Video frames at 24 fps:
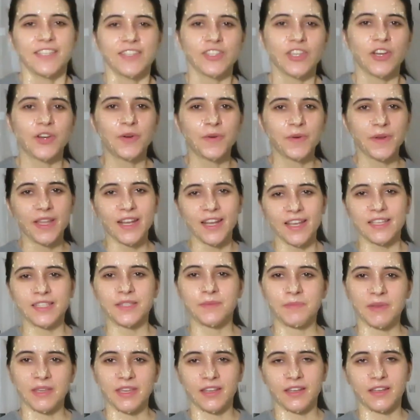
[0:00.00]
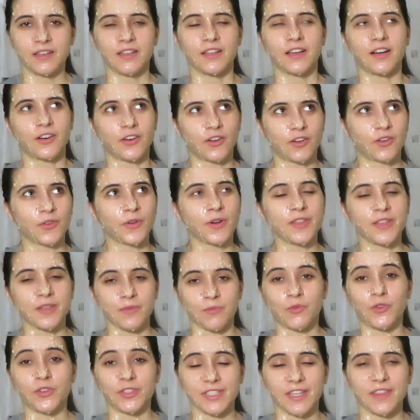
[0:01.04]
So it has been already
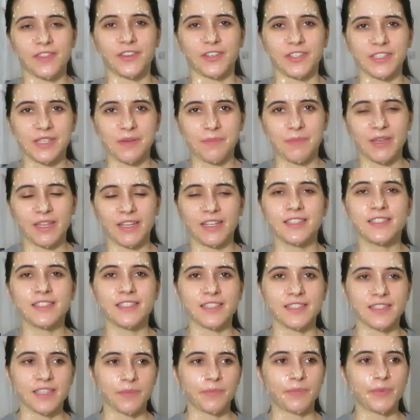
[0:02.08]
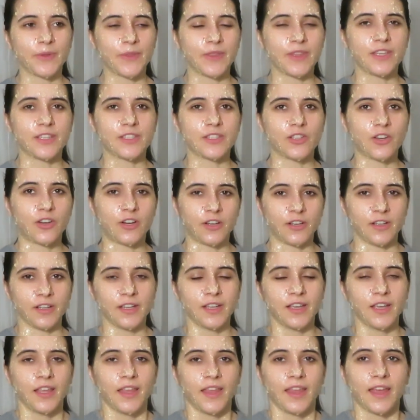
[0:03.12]
more than 30 minutes since I put this on,
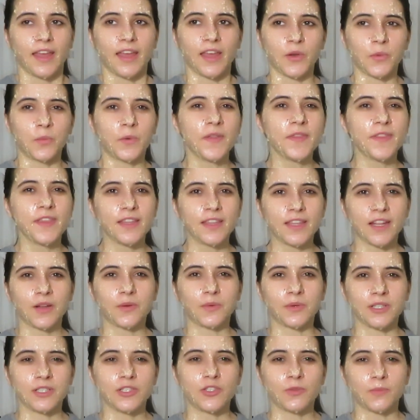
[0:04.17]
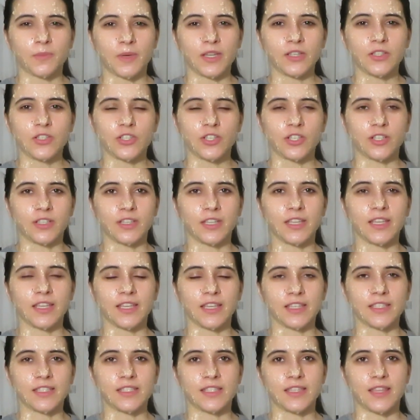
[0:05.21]
and one thing that I want to mention
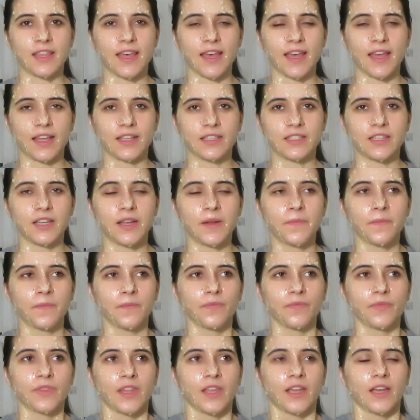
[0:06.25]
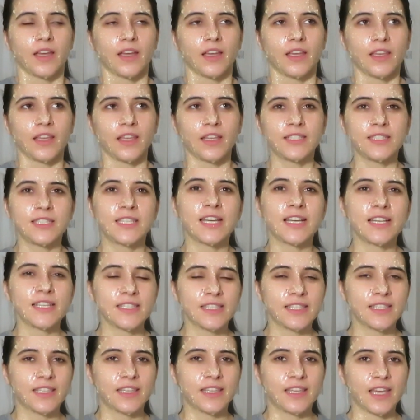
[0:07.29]
is that it
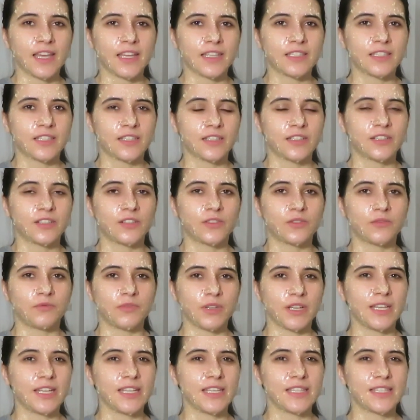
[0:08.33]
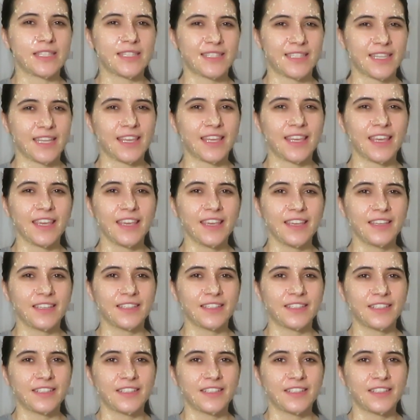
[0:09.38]
does get really sticky,